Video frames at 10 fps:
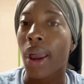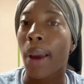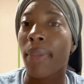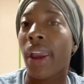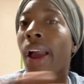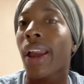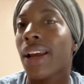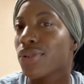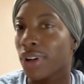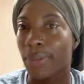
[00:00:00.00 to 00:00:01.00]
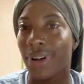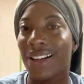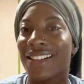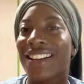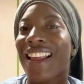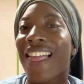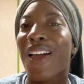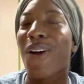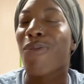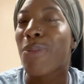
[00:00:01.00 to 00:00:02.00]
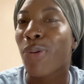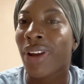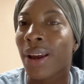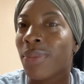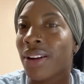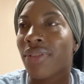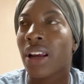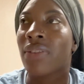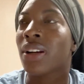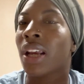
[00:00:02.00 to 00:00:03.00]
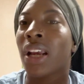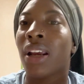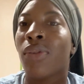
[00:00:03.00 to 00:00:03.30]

I mean, I can't talk because women wake up different every day,